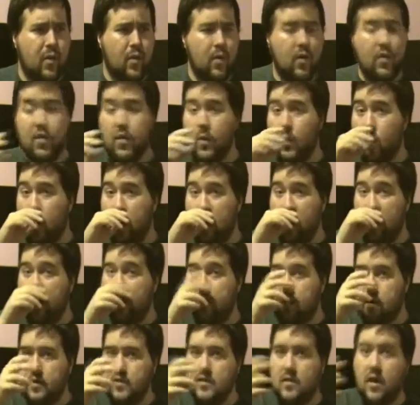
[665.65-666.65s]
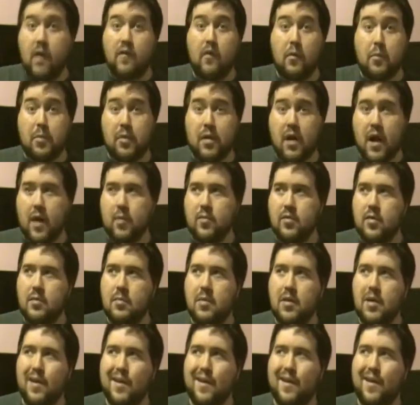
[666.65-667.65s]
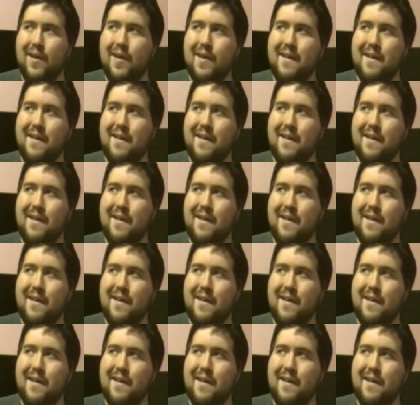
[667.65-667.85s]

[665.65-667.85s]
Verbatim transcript: with a way to solve a problem.